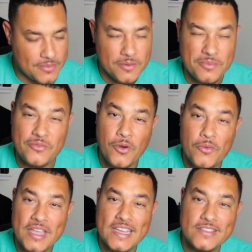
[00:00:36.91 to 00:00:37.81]
But before
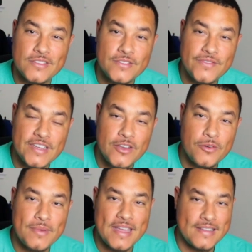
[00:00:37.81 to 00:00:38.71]
we get to this
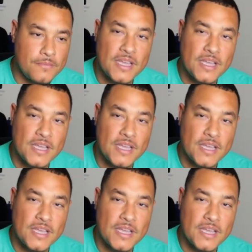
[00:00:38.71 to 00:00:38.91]
video, man,